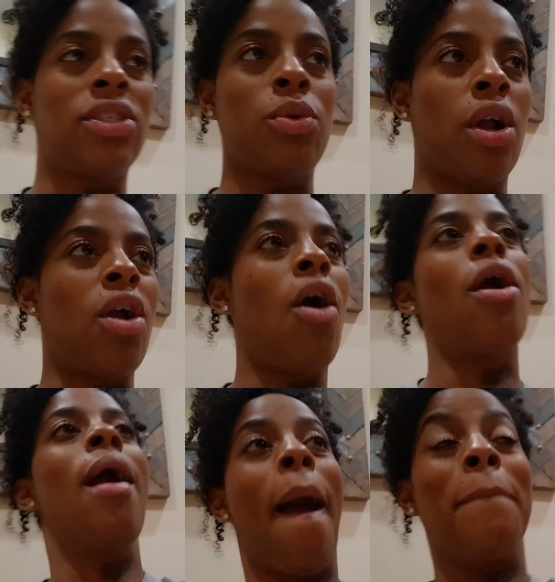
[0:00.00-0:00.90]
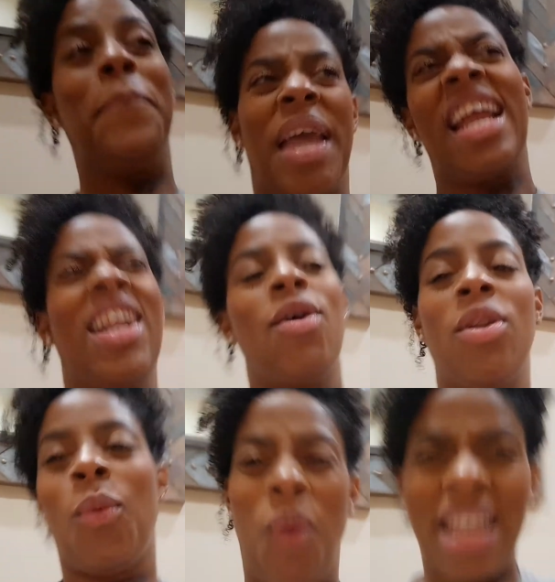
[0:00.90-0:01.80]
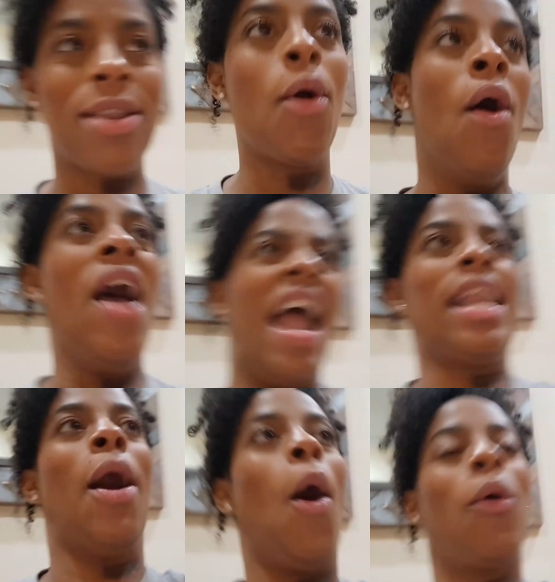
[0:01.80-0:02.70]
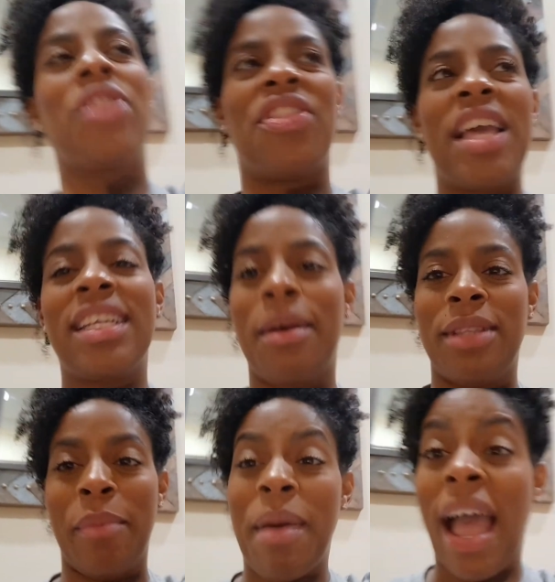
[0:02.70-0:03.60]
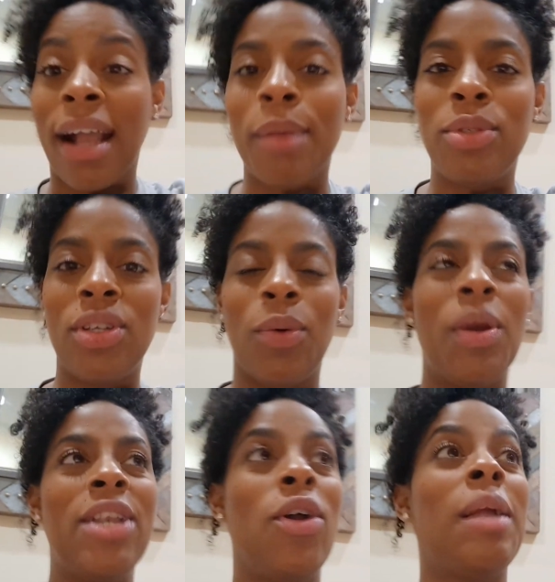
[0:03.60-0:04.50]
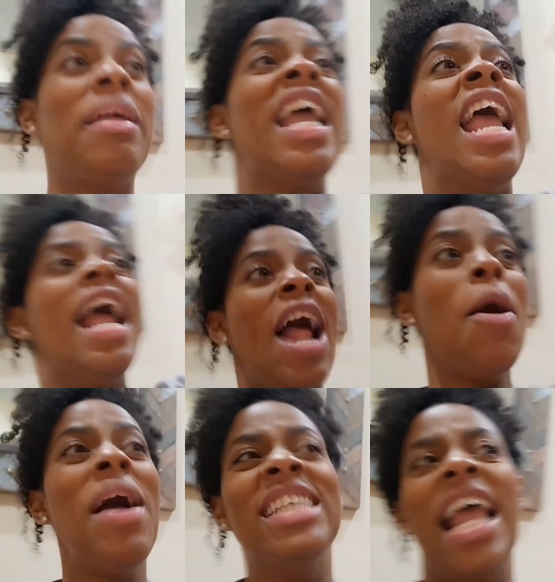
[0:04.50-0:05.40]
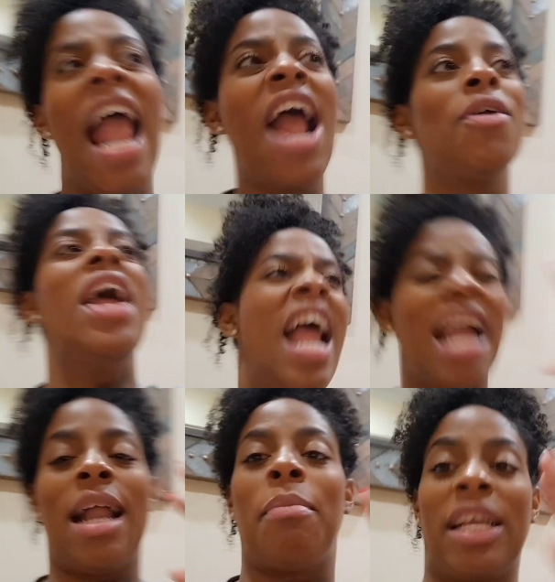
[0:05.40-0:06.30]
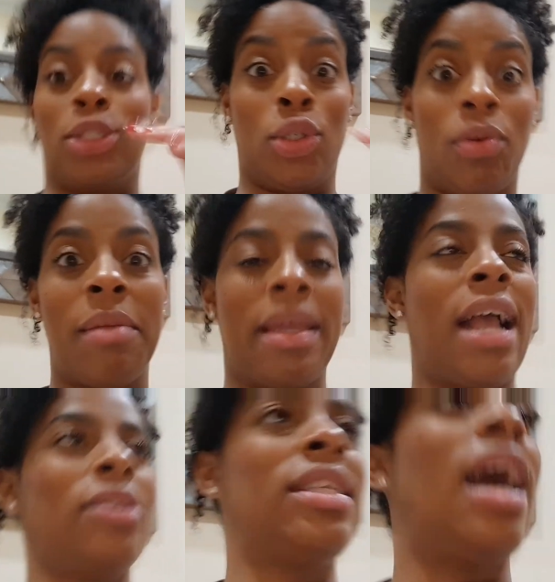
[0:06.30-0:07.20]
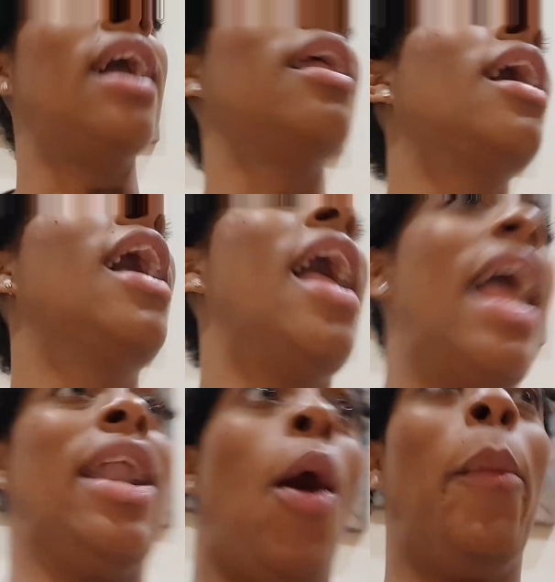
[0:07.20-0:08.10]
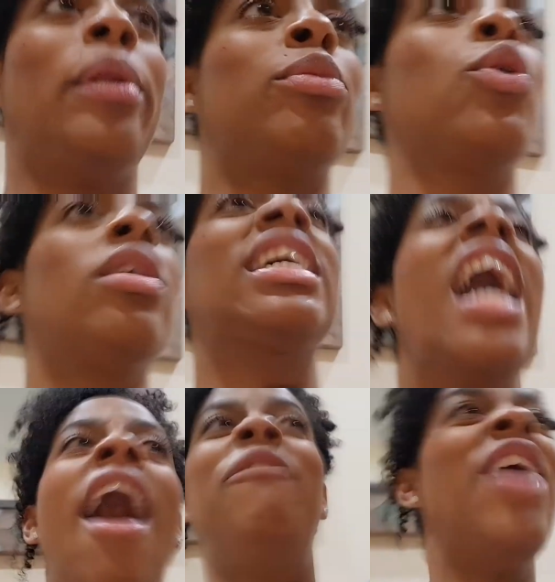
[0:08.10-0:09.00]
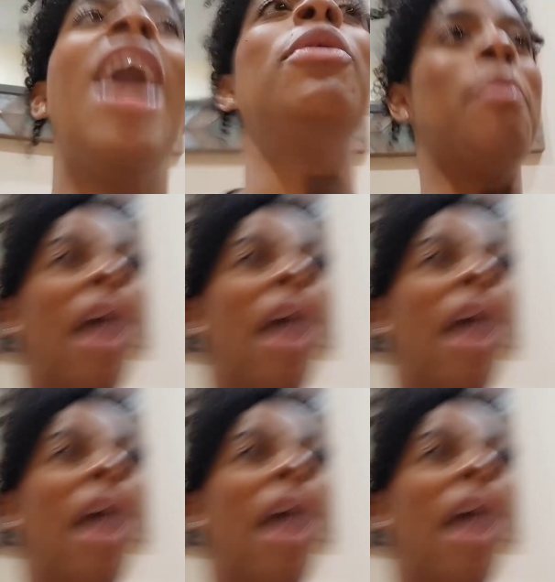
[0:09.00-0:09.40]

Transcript: to our car, I'm banging on the window and I hold the things up, the bag up to the window and I'm like, it was him! And I'm like screaming outside. And I open up the door. I was like, I found him!